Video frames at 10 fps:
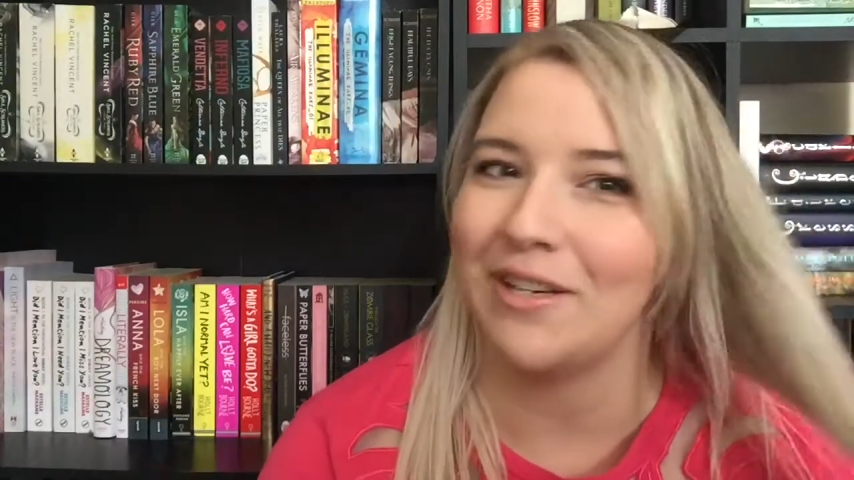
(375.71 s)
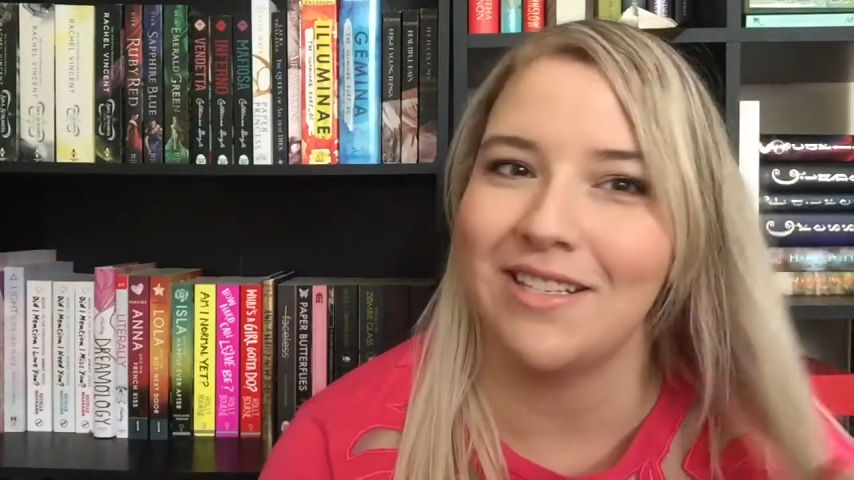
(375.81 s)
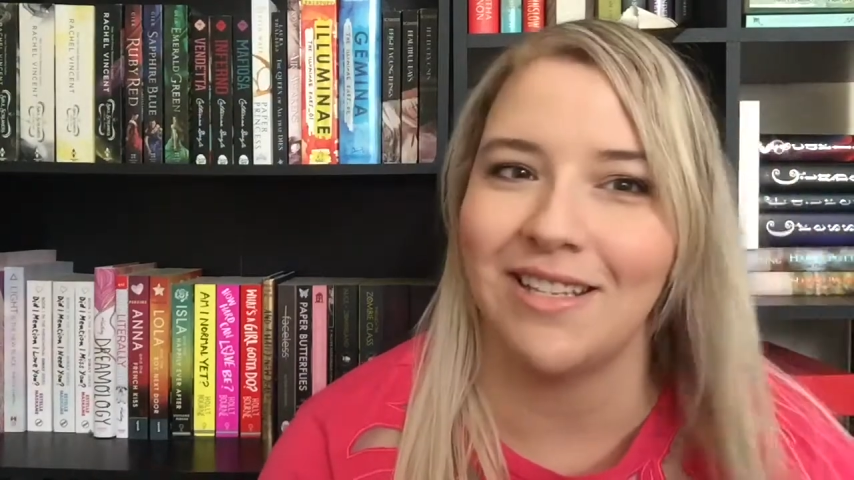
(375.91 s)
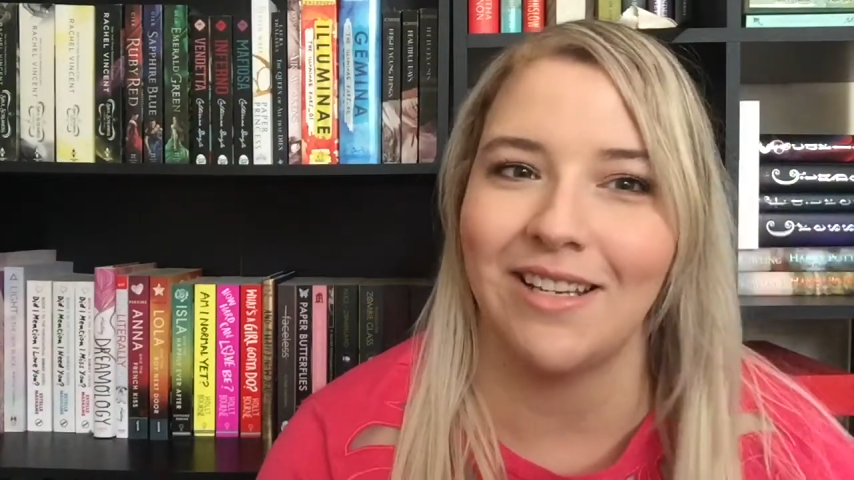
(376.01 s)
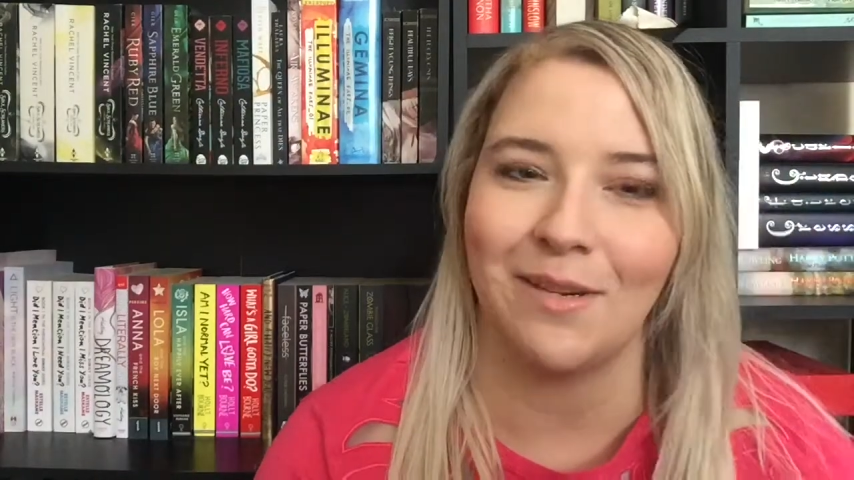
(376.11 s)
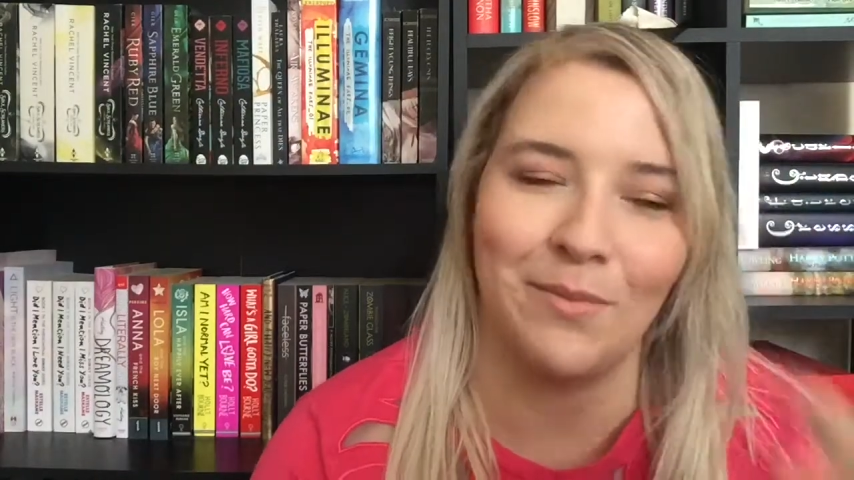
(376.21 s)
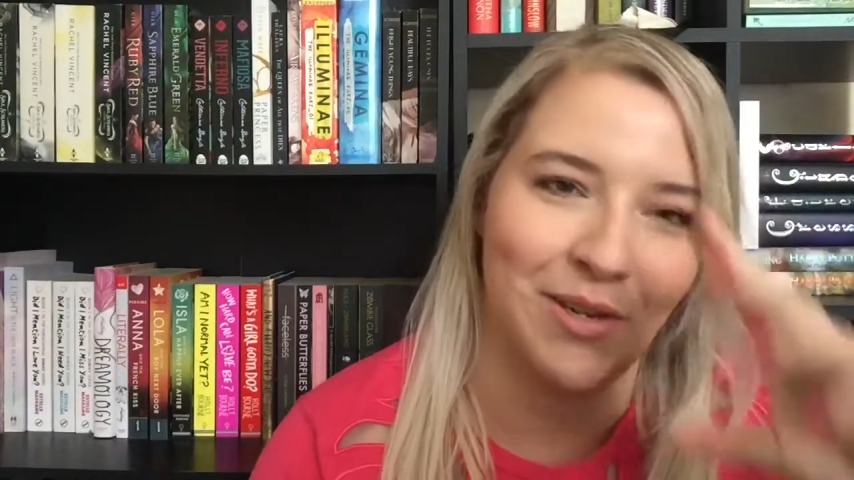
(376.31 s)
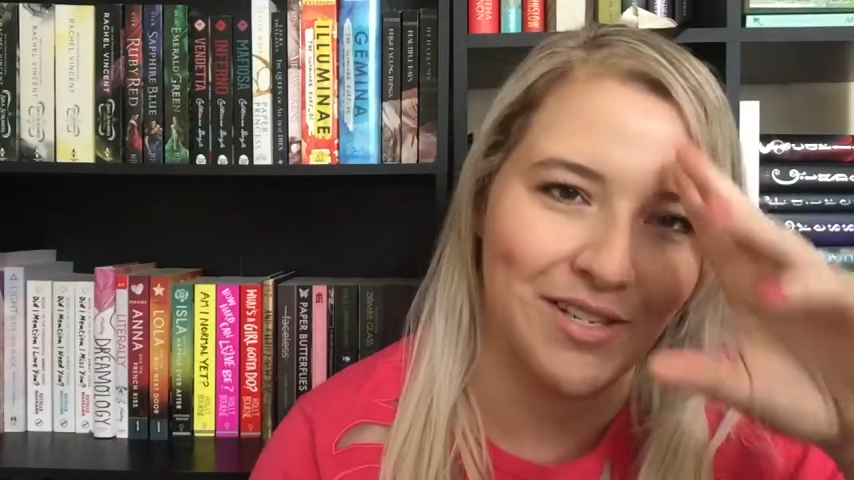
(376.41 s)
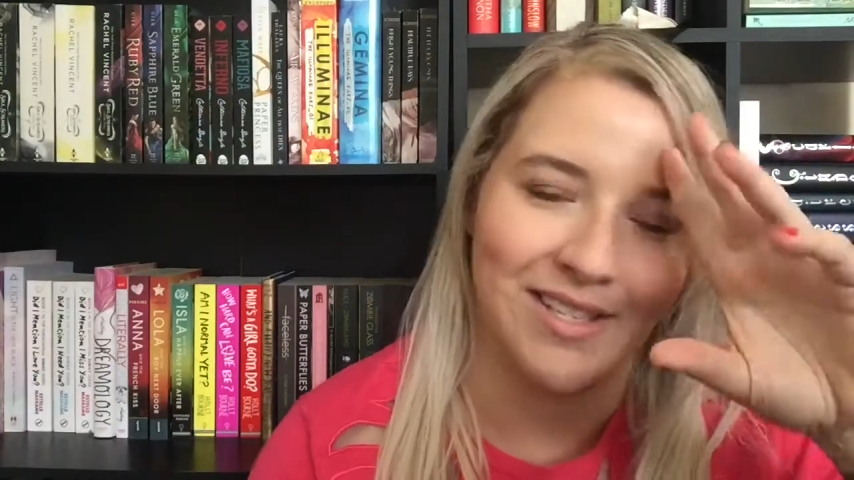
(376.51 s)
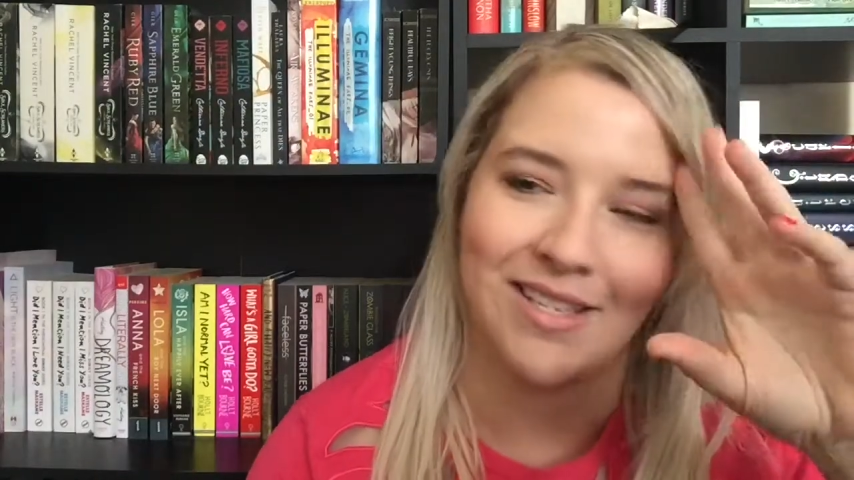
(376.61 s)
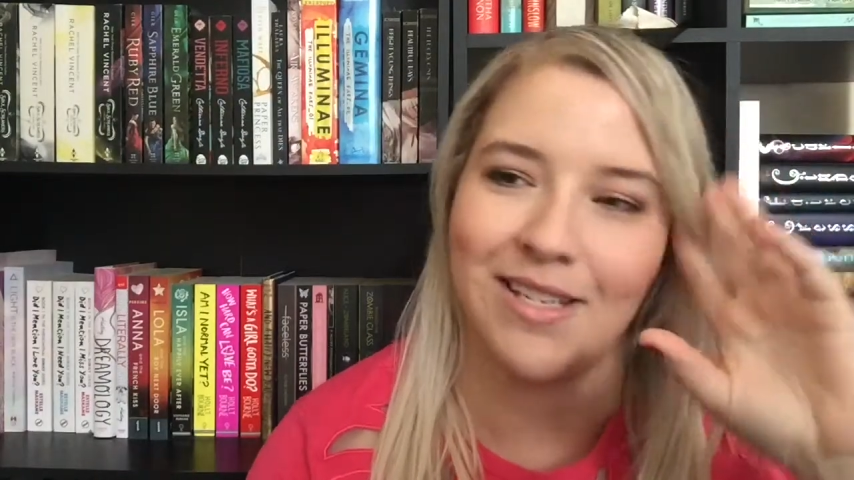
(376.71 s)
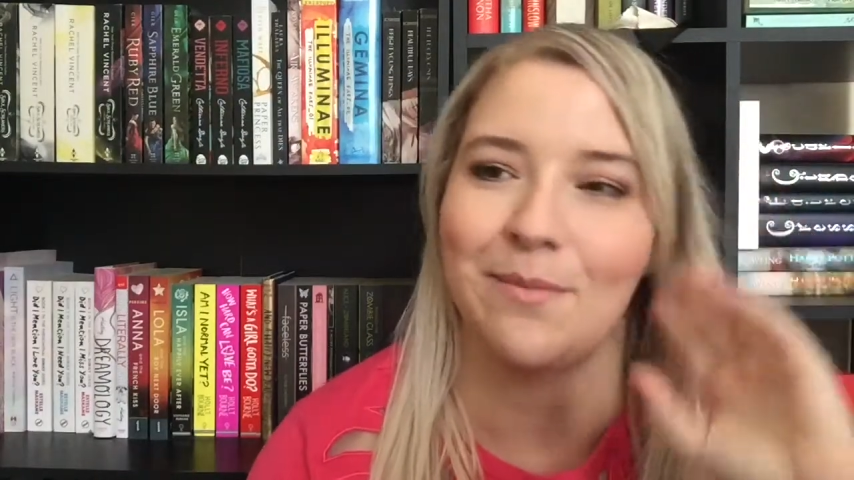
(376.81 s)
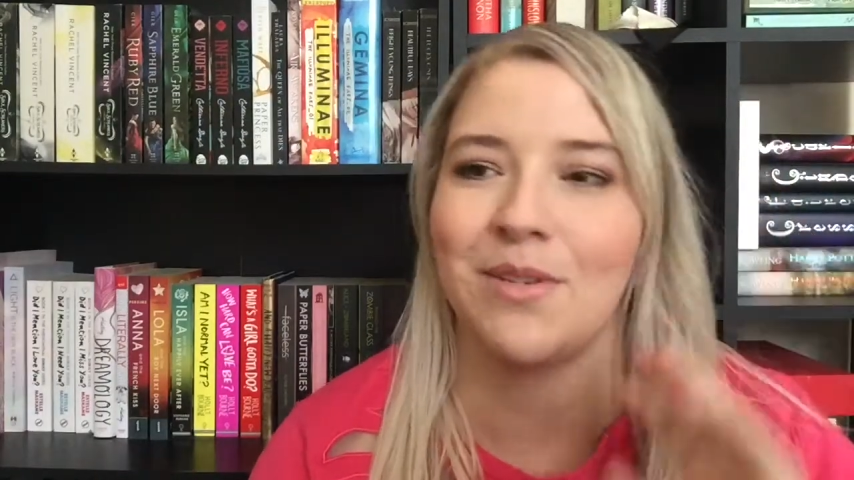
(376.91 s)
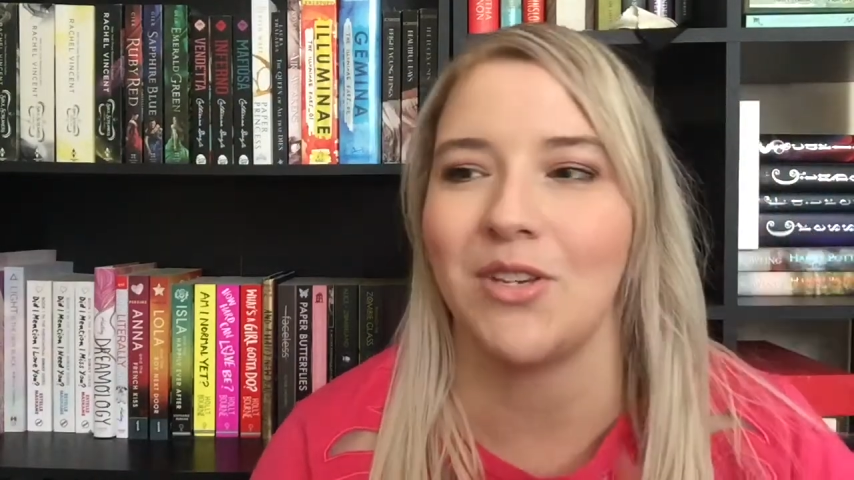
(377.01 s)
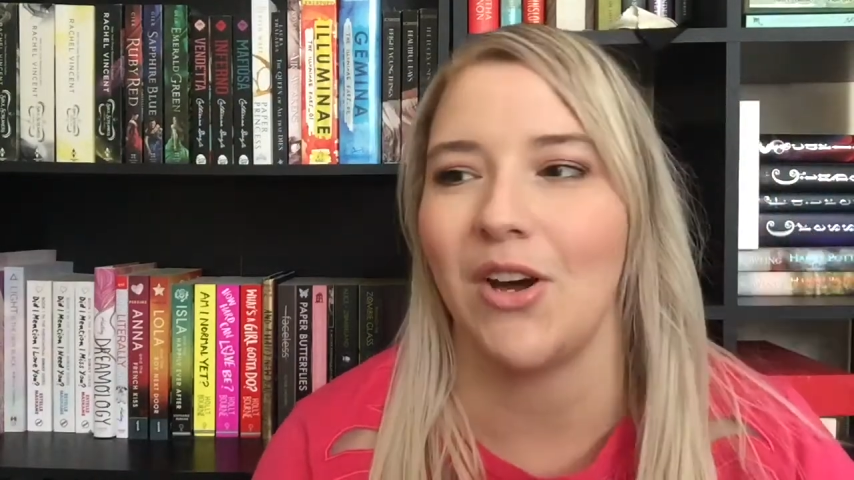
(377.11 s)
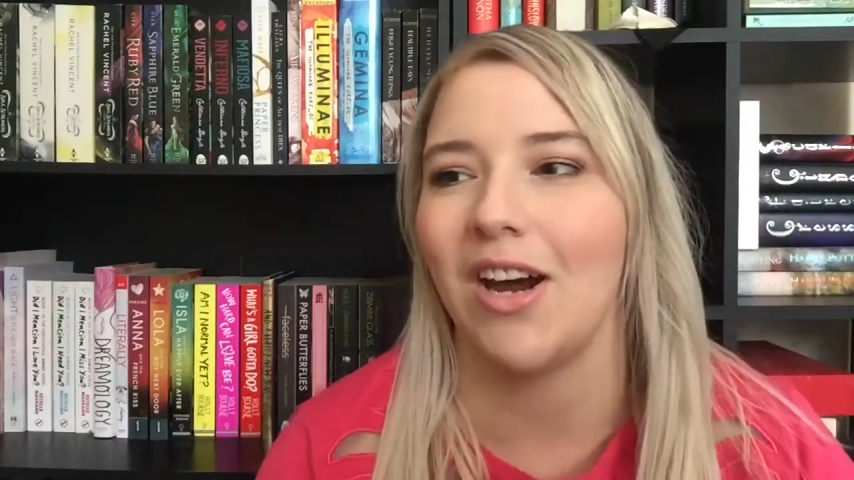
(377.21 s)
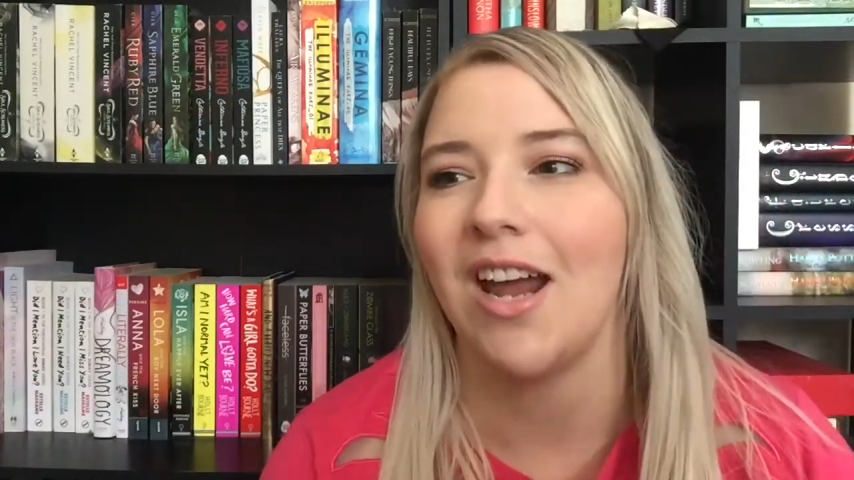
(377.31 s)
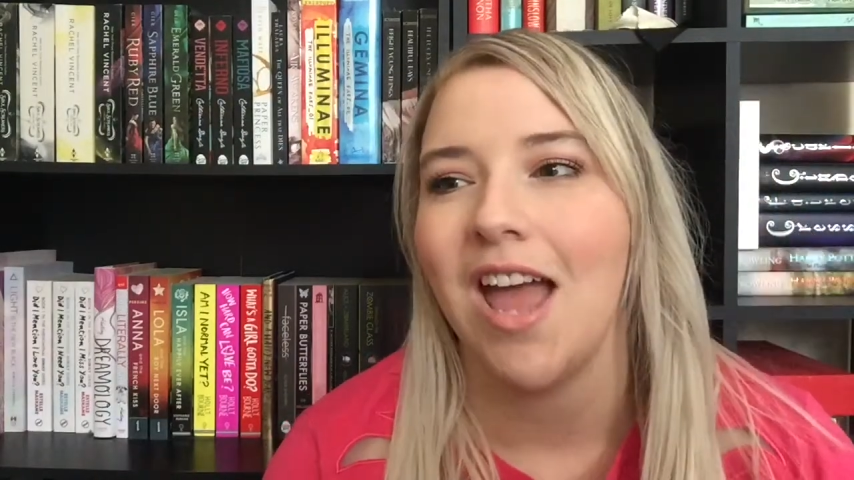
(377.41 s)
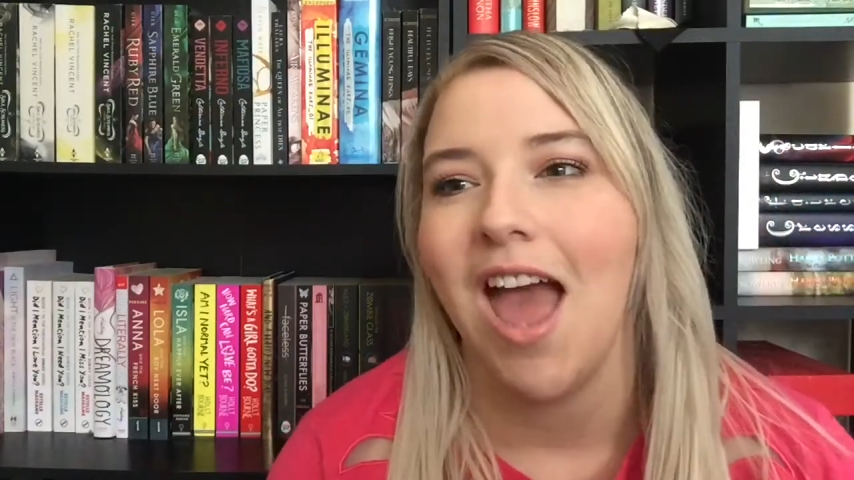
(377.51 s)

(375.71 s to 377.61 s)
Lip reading: into the computer system, so